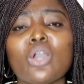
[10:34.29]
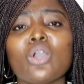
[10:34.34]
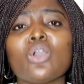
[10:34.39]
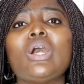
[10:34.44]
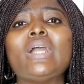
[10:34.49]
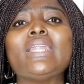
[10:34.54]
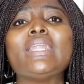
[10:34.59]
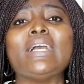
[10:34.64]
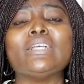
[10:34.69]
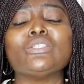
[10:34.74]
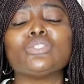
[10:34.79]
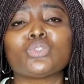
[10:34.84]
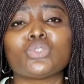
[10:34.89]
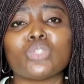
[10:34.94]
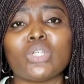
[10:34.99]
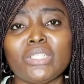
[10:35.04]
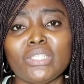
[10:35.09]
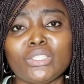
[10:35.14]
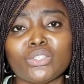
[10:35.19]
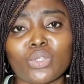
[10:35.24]
God has
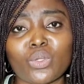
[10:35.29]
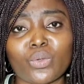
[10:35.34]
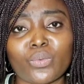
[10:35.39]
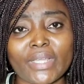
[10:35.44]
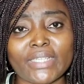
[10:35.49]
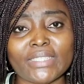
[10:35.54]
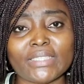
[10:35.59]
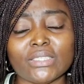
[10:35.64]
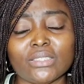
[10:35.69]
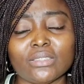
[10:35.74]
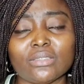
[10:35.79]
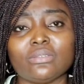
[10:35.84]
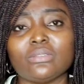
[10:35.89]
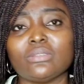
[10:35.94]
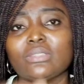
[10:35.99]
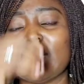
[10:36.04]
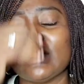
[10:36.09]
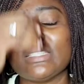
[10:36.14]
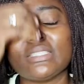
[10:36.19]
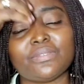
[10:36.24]
done it already.
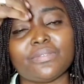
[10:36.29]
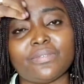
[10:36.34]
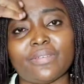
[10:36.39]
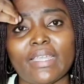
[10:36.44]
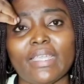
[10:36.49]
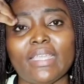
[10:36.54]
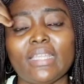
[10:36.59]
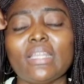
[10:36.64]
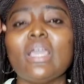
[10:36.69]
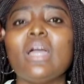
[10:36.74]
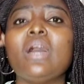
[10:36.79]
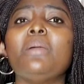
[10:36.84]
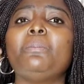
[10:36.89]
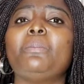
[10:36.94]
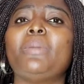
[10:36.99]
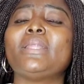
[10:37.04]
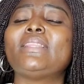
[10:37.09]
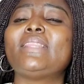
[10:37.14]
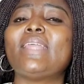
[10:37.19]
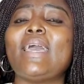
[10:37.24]
That's fine.
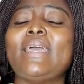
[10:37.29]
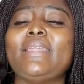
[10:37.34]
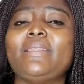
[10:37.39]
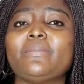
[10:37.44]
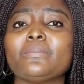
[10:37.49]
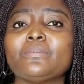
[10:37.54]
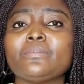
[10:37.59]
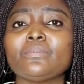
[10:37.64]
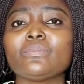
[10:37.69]
But then